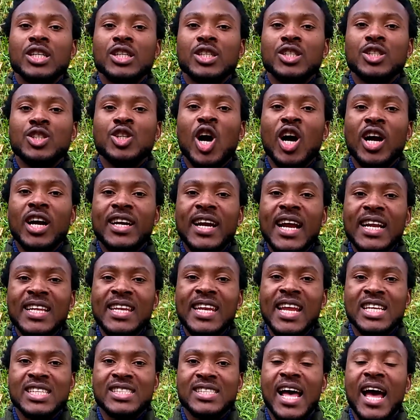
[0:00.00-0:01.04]
your
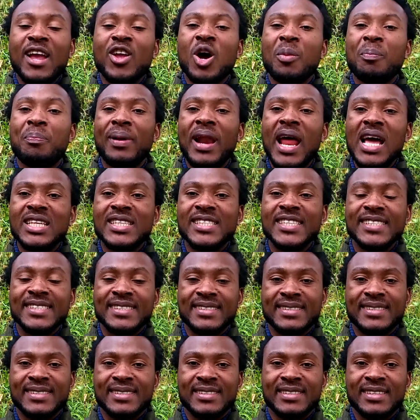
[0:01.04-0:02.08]
greatness and your
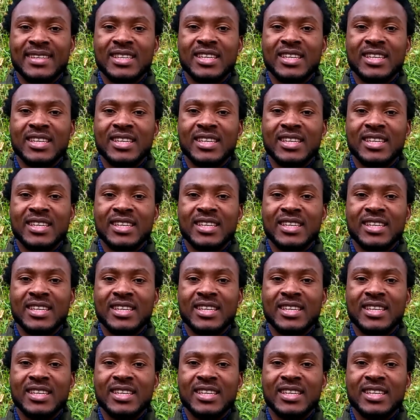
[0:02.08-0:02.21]
blessings,